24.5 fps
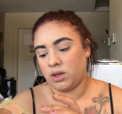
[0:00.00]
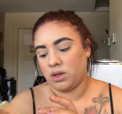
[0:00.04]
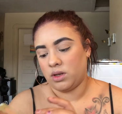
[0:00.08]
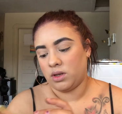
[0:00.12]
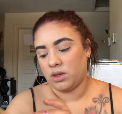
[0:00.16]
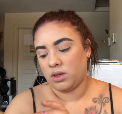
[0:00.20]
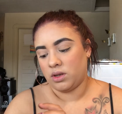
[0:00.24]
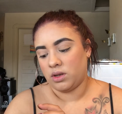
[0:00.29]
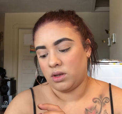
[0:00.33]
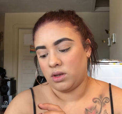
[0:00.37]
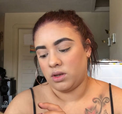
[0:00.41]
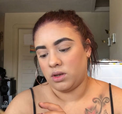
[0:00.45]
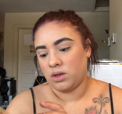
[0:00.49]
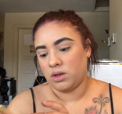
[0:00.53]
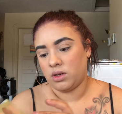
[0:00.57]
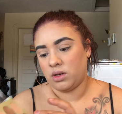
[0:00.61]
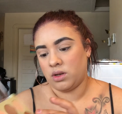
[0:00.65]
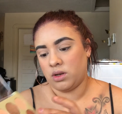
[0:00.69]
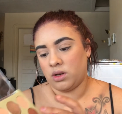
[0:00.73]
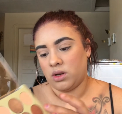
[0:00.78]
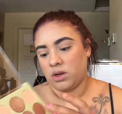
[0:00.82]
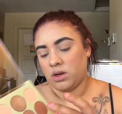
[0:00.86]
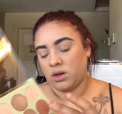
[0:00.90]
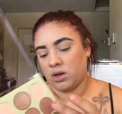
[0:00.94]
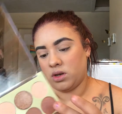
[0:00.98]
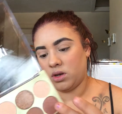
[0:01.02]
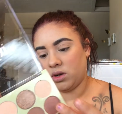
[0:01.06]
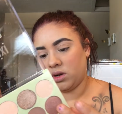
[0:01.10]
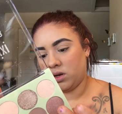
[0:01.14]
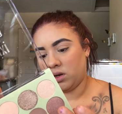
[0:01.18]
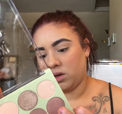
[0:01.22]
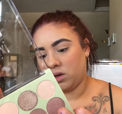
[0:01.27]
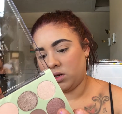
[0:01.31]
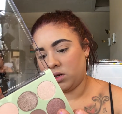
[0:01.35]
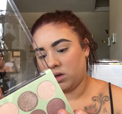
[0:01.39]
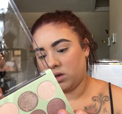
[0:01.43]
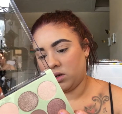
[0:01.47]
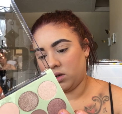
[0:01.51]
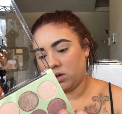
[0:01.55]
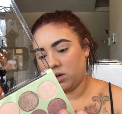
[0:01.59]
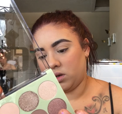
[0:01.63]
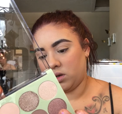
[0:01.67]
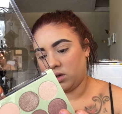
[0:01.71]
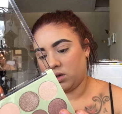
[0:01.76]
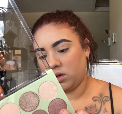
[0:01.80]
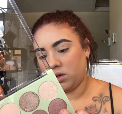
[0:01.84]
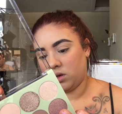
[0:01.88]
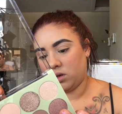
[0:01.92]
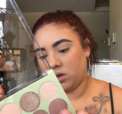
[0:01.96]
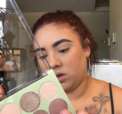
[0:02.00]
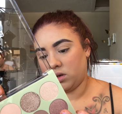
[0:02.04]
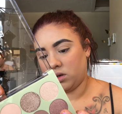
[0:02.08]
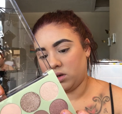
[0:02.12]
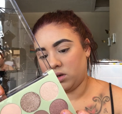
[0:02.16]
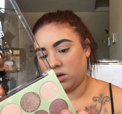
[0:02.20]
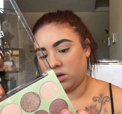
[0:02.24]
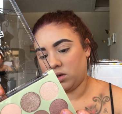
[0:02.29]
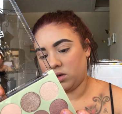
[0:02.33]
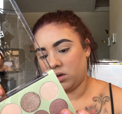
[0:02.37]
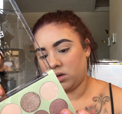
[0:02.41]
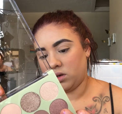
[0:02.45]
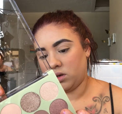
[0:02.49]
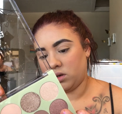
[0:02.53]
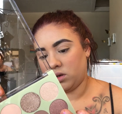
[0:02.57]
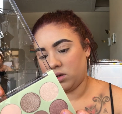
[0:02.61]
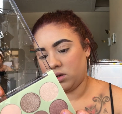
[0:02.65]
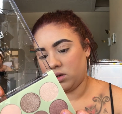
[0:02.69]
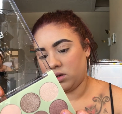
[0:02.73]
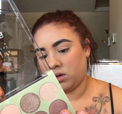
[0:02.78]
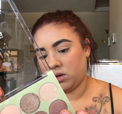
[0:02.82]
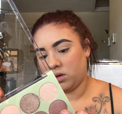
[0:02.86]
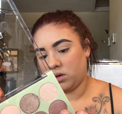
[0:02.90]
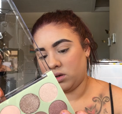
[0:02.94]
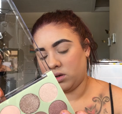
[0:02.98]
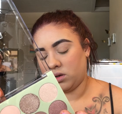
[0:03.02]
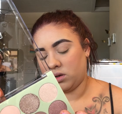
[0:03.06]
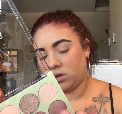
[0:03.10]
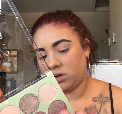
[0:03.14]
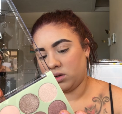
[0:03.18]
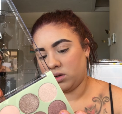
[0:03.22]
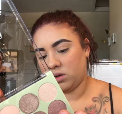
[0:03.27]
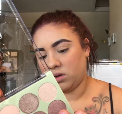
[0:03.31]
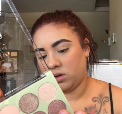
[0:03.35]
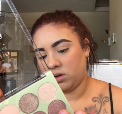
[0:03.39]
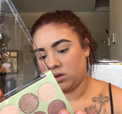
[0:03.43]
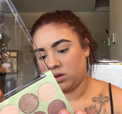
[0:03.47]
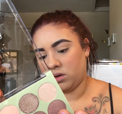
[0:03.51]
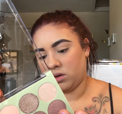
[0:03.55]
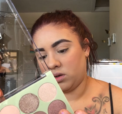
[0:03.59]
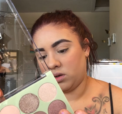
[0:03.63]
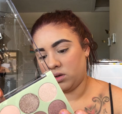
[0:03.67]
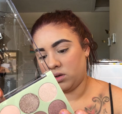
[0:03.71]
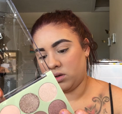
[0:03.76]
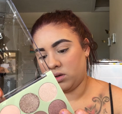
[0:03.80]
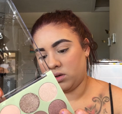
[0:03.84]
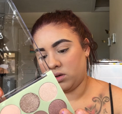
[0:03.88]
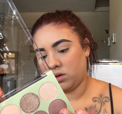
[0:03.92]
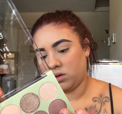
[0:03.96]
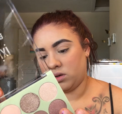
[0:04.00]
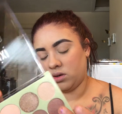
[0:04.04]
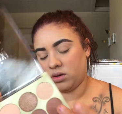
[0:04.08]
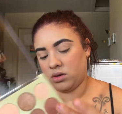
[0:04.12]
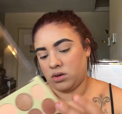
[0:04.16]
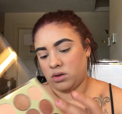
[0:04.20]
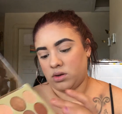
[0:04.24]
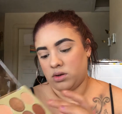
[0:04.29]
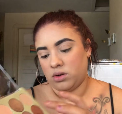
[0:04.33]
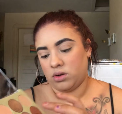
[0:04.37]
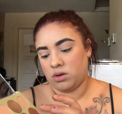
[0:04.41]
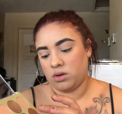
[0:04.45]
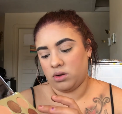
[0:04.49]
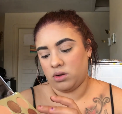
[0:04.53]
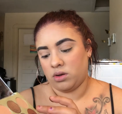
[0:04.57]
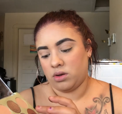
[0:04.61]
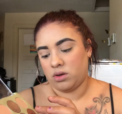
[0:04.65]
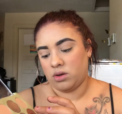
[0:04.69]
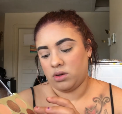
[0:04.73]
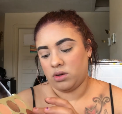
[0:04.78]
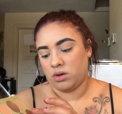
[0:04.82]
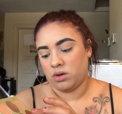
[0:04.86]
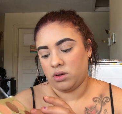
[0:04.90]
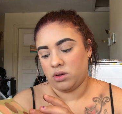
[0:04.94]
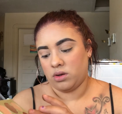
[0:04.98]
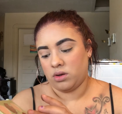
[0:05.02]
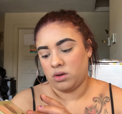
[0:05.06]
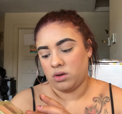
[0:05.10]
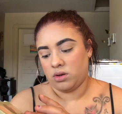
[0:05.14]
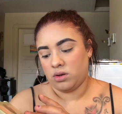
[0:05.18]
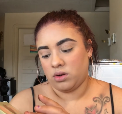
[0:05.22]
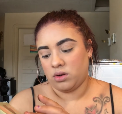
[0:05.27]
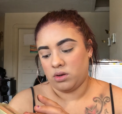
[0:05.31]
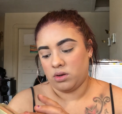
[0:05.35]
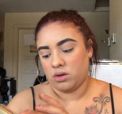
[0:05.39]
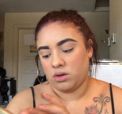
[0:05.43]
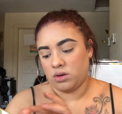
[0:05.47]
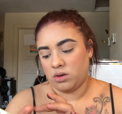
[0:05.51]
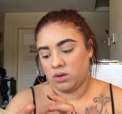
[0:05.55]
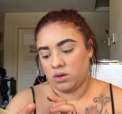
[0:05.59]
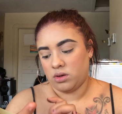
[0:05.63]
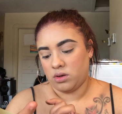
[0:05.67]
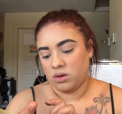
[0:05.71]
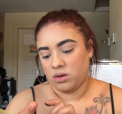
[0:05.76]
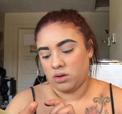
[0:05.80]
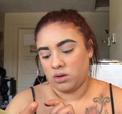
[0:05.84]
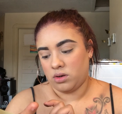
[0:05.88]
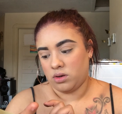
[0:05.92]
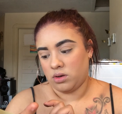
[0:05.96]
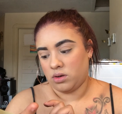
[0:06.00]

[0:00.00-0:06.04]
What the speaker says: No one is speaking in this clip.